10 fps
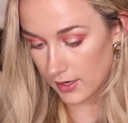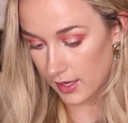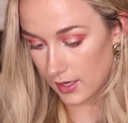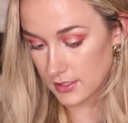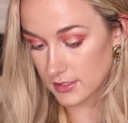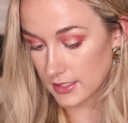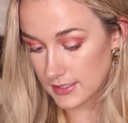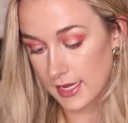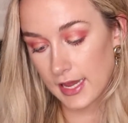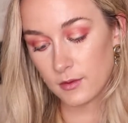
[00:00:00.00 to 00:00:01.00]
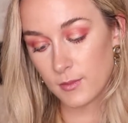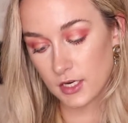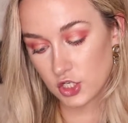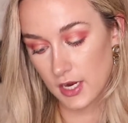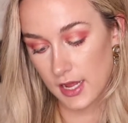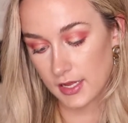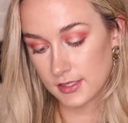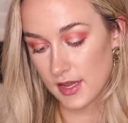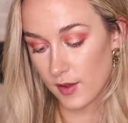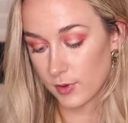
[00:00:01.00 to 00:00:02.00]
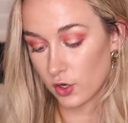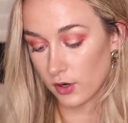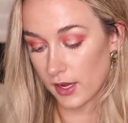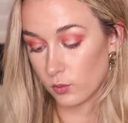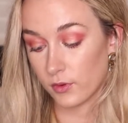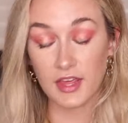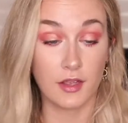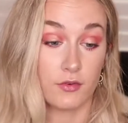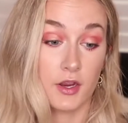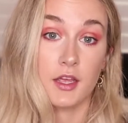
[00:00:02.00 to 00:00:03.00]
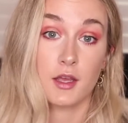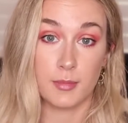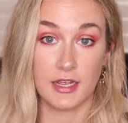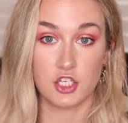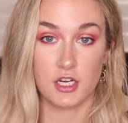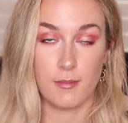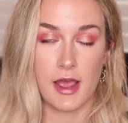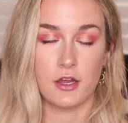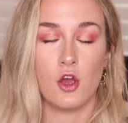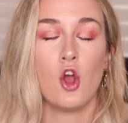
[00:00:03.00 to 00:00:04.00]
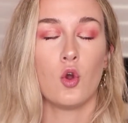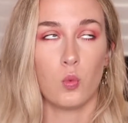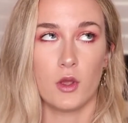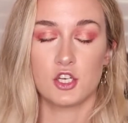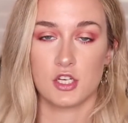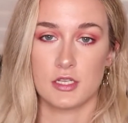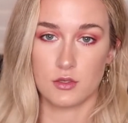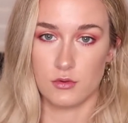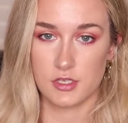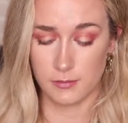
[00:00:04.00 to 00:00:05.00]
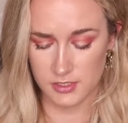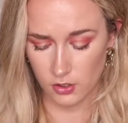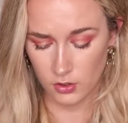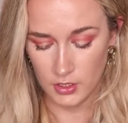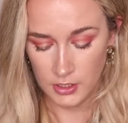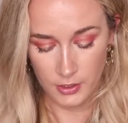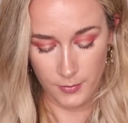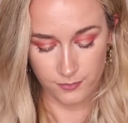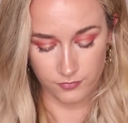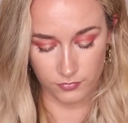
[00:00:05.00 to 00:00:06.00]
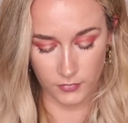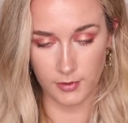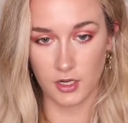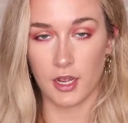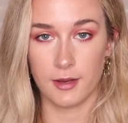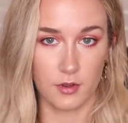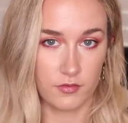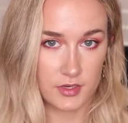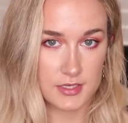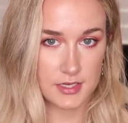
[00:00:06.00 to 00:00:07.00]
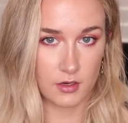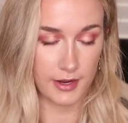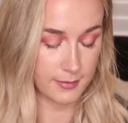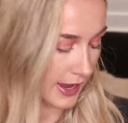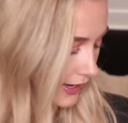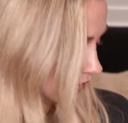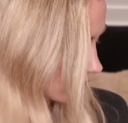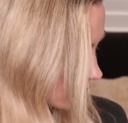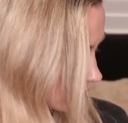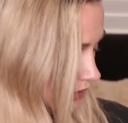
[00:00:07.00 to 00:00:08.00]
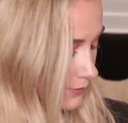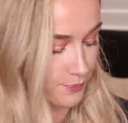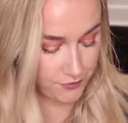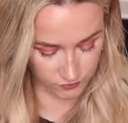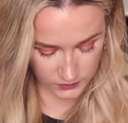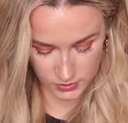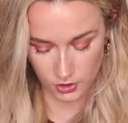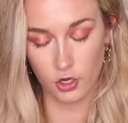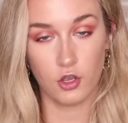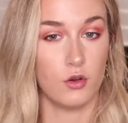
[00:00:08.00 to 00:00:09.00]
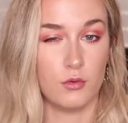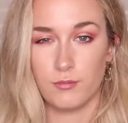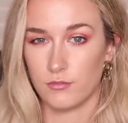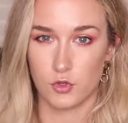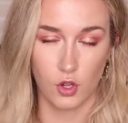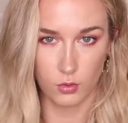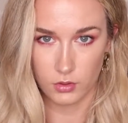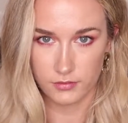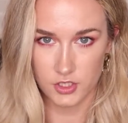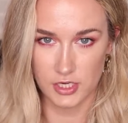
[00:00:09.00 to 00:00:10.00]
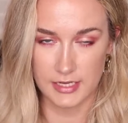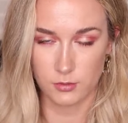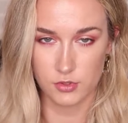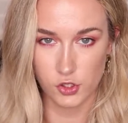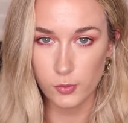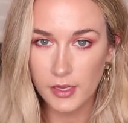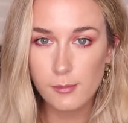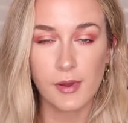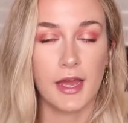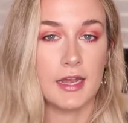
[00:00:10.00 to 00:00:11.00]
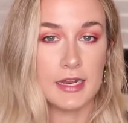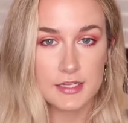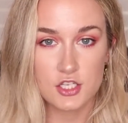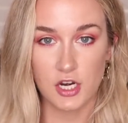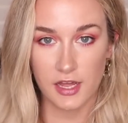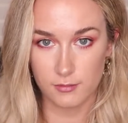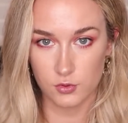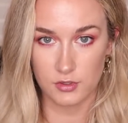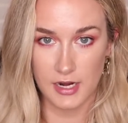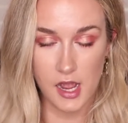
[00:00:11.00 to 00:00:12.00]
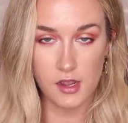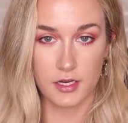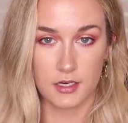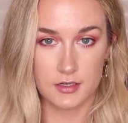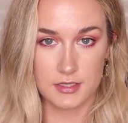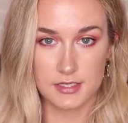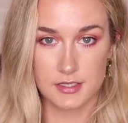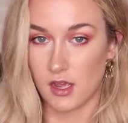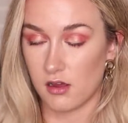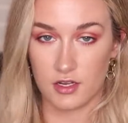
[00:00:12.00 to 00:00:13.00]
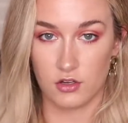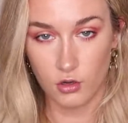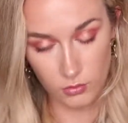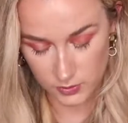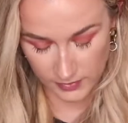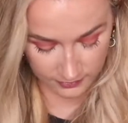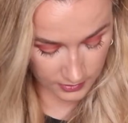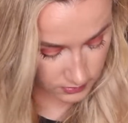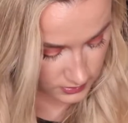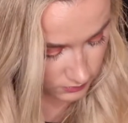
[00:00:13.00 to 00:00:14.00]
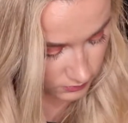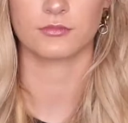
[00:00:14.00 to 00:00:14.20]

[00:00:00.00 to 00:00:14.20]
and these tailor-made shades have been created with every complexion in mind, which is awesome. So, I mean, I'm obviously quite pale, so not all of the shades will suit me, but let's try them all out and I'll let you know which my favorites.